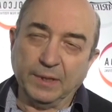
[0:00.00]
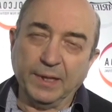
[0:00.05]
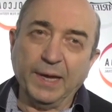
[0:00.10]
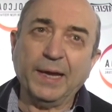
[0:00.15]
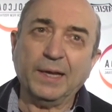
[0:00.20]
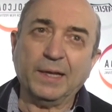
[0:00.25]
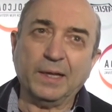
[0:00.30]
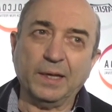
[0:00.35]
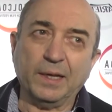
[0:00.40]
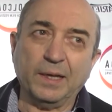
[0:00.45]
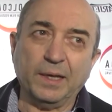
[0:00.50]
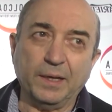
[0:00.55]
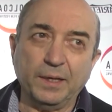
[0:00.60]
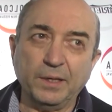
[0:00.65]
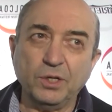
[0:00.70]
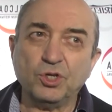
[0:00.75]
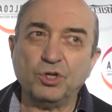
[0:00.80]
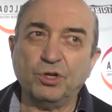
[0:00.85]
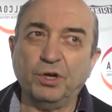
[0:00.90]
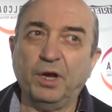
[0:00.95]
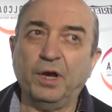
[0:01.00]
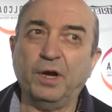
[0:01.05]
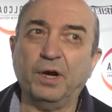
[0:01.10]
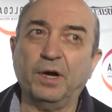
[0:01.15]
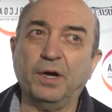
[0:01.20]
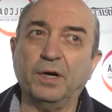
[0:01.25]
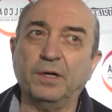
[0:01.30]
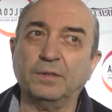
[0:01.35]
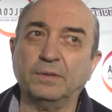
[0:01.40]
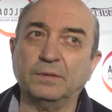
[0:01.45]
Lately, each
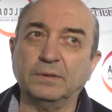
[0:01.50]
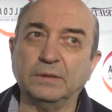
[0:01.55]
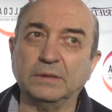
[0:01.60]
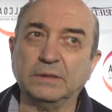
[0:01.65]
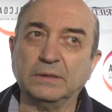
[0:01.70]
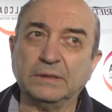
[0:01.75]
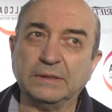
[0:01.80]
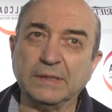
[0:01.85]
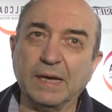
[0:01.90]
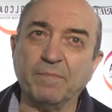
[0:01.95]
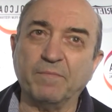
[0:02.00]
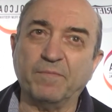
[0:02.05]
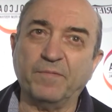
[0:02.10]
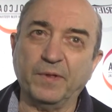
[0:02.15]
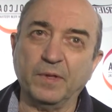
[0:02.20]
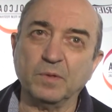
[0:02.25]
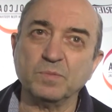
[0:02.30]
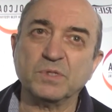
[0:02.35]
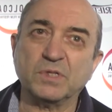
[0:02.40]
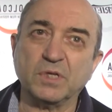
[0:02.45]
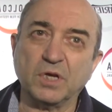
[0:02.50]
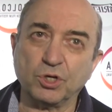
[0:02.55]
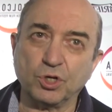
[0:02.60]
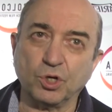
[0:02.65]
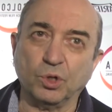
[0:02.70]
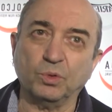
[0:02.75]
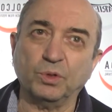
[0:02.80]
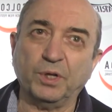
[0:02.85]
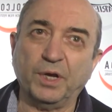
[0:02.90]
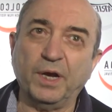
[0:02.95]
year, some films are
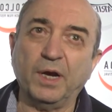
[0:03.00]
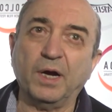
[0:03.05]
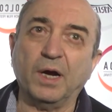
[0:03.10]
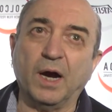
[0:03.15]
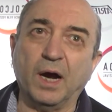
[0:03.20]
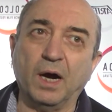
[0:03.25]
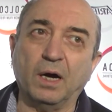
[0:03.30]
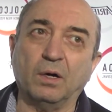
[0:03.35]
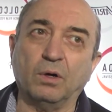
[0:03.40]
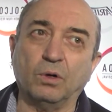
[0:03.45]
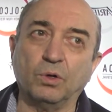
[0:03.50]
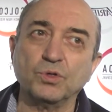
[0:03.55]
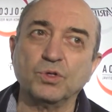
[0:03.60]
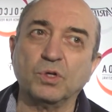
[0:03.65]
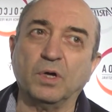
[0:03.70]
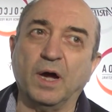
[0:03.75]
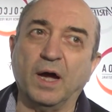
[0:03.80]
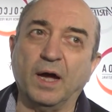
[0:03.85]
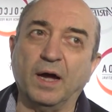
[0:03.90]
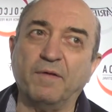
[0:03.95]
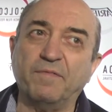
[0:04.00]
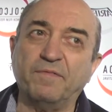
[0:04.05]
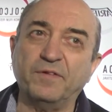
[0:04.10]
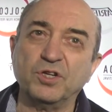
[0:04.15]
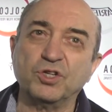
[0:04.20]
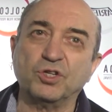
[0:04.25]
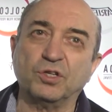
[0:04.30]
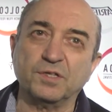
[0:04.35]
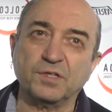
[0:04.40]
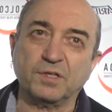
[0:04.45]
shown here are also
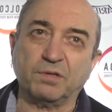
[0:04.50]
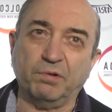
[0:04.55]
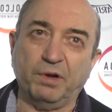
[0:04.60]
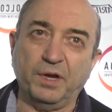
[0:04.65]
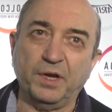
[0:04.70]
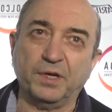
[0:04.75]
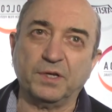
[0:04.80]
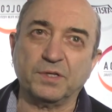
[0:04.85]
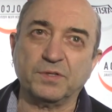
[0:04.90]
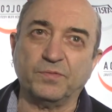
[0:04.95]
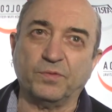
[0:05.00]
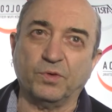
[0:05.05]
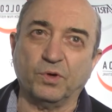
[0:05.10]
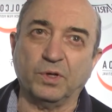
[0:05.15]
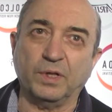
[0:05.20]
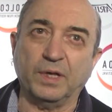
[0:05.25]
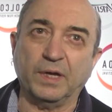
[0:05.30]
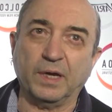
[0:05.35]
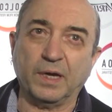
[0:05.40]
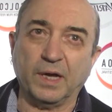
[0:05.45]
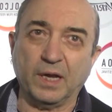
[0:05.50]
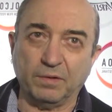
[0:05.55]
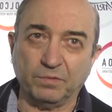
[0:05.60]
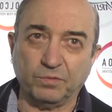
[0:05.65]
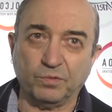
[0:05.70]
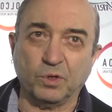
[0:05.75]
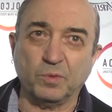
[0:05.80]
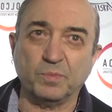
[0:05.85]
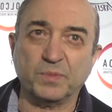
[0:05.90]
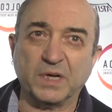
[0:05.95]
official screenings for the Hollywood
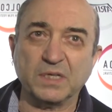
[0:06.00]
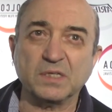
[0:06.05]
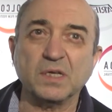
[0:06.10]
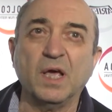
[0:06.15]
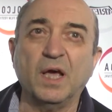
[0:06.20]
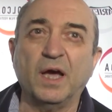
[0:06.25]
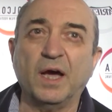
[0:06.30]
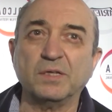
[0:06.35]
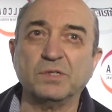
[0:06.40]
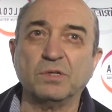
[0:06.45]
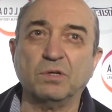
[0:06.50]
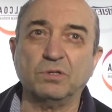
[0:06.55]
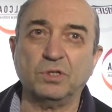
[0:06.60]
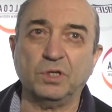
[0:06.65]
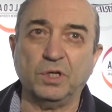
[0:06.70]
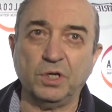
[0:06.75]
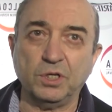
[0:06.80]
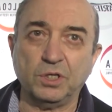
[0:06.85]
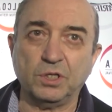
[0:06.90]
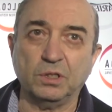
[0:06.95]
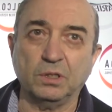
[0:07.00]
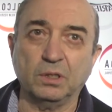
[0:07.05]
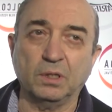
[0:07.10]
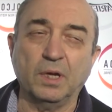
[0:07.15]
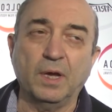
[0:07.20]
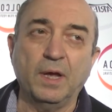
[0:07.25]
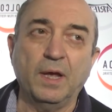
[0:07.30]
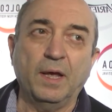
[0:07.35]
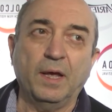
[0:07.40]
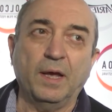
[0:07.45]
Foreign Press Association
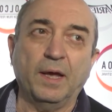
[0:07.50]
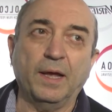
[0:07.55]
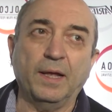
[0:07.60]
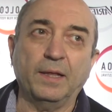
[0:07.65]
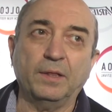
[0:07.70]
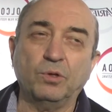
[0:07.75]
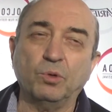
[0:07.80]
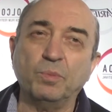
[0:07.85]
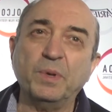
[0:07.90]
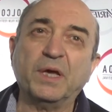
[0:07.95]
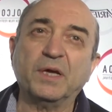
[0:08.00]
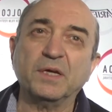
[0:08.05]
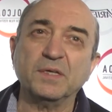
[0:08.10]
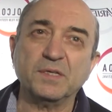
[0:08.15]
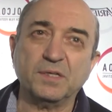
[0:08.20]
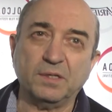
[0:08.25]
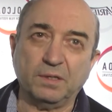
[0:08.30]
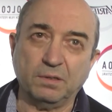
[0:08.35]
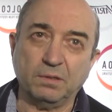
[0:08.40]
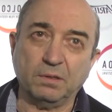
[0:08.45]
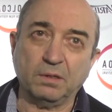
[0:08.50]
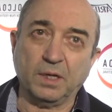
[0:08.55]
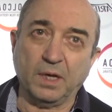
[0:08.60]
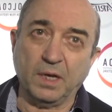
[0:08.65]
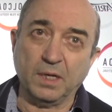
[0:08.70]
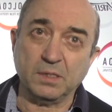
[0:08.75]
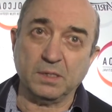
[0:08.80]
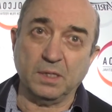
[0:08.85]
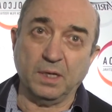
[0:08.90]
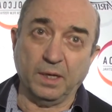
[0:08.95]
and to be considered
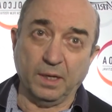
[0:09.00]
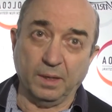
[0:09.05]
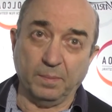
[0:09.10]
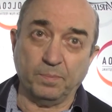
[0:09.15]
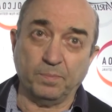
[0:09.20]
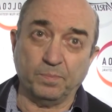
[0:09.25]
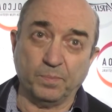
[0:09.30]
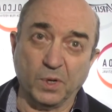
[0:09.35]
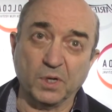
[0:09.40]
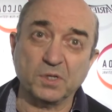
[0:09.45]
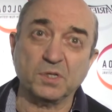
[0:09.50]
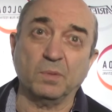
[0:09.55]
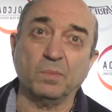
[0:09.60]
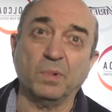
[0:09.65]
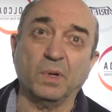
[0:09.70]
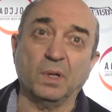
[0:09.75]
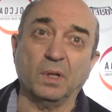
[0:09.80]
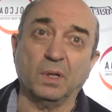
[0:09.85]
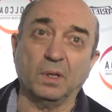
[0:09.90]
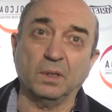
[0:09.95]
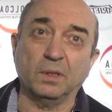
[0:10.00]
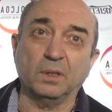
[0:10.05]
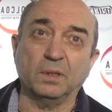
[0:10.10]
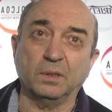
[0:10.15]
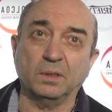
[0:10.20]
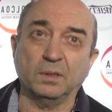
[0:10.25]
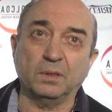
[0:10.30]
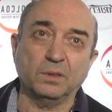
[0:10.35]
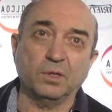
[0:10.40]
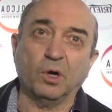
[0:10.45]
as the possible
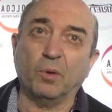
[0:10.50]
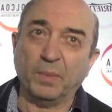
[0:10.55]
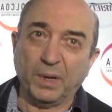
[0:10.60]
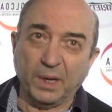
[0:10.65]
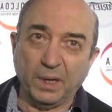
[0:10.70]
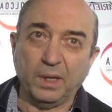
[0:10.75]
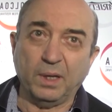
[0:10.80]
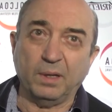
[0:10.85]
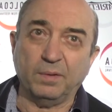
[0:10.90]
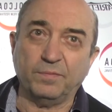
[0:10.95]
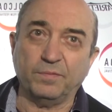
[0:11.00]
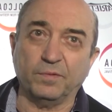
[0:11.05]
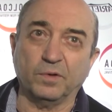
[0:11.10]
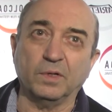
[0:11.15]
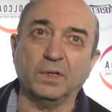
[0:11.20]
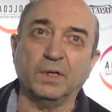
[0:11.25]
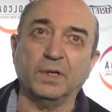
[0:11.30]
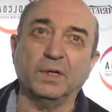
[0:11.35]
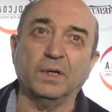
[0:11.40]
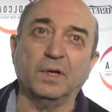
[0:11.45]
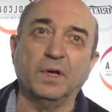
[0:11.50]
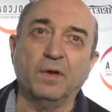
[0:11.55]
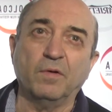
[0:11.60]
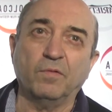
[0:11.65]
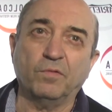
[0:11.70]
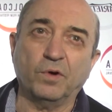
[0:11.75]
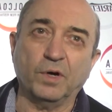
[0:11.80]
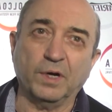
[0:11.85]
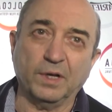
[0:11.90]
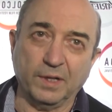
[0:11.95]
nominee for the
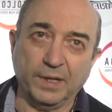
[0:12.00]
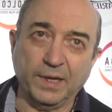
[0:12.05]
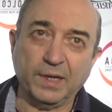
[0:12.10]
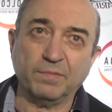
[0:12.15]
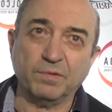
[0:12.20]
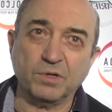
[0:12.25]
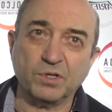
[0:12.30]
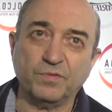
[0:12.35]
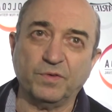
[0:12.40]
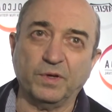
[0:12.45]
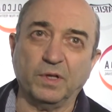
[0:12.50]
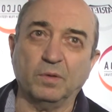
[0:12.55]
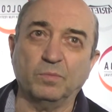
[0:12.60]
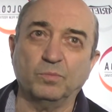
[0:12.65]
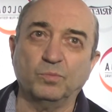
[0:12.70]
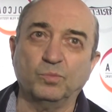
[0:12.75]
foreign language film.